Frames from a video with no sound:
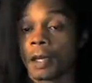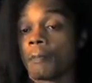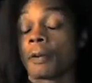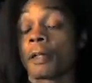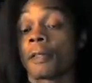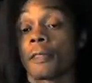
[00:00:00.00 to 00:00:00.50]

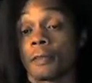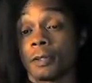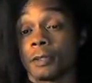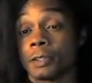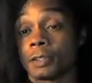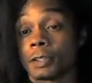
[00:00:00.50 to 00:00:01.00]
But
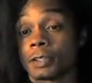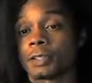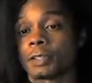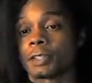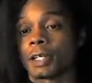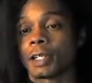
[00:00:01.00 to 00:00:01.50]
you can
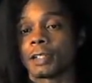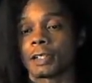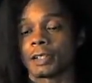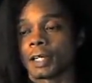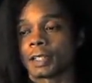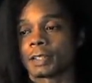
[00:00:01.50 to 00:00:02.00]
say
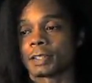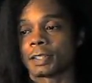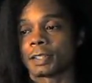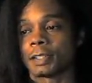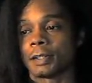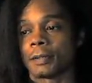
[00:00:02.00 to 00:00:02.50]
that that's
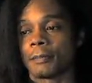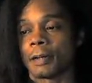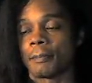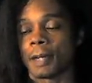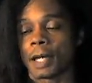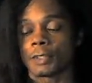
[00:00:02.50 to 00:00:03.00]

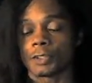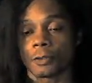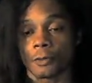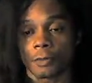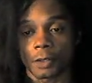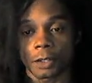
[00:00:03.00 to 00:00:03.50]
a
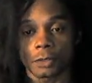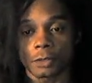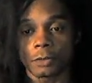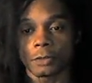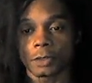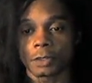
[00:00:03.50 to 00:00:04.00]
magical thing
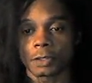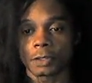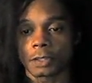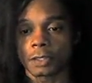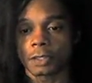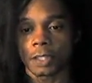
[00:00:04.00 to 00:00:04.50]
too, just to
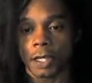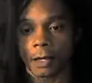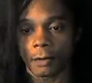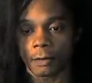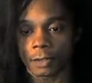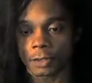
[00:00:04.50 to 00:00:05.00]
sit
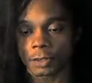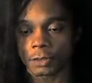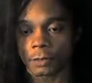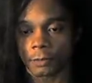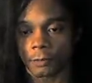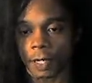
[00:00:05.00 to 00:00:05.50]
down and
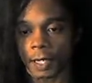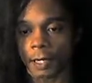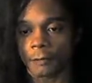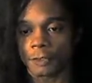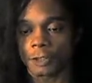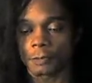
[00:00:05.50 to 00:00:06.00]
just write
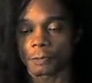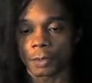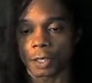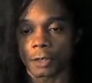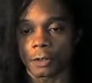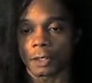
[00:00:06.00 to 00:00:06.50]
out the
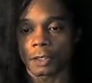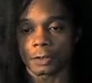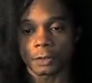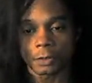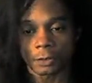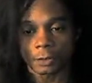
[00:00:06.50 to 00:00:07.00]
spell, and
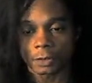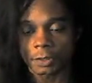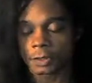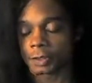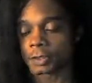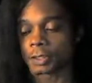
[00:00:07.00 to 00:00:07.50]

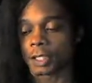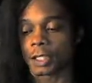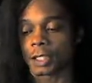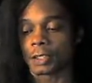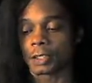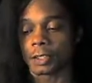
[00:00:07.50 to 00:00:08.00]
say
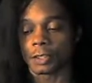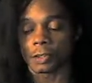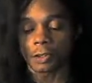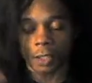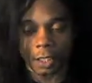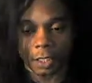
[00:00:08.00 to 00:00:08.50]
it in
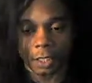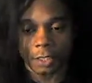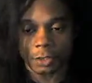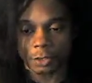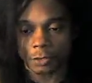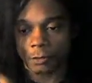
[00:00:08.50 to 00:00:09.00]
your head
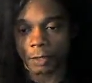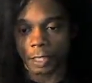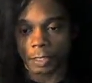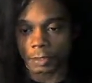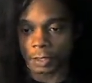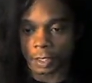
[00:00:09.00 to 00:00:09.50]
as you're
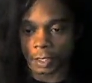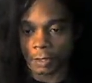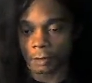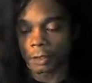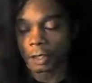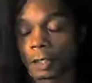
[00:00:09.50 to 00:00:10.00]
writing it
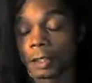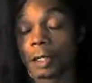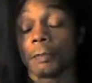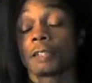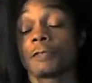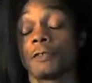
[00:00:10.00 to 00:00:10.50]
out. And
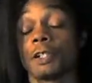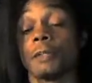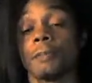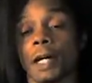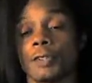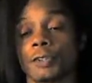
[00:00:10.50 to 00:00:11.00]
that's very
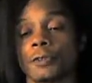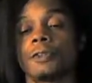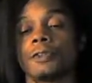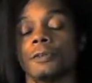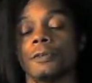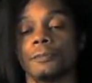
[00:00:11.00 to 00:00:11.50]
magical
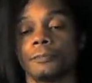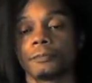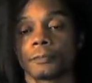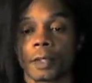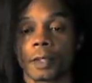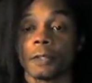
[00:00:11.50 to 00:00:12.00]
too.
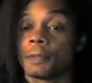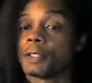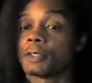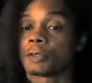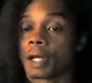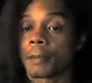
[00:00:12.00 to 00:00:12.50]
It
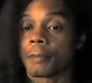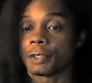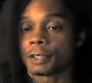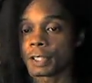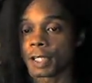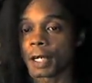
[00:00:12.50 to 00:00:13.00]
depends on how
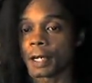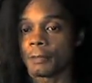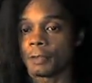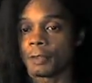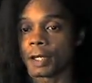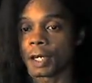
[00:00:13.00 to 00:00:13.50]
much time
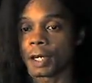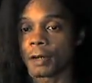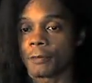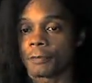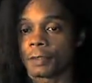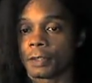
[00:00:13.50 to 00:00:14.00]
you
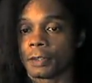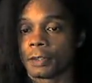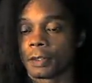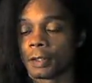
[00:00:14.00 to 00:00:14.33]
have, and